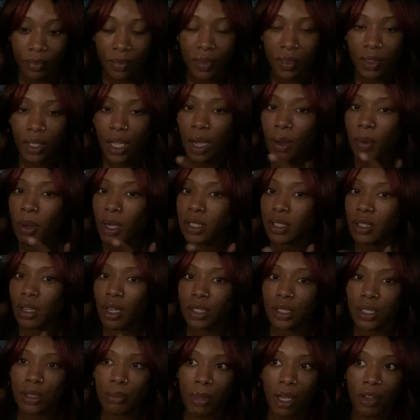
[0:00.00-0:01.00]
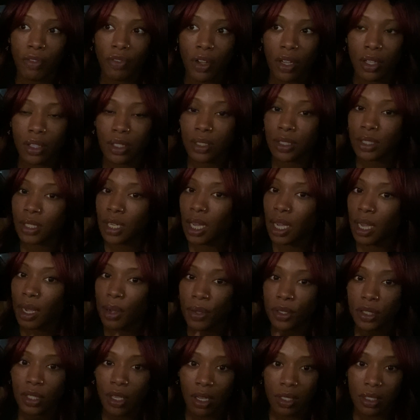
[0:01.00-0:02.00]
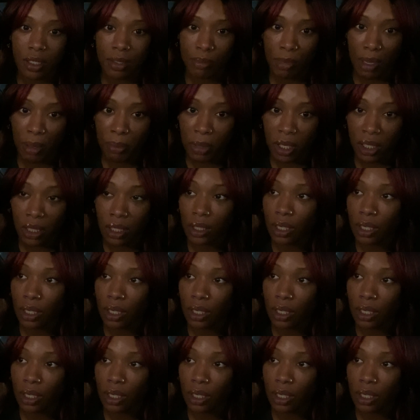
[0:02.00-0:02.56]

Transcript: How I talk to my father is not how I talk to my mother,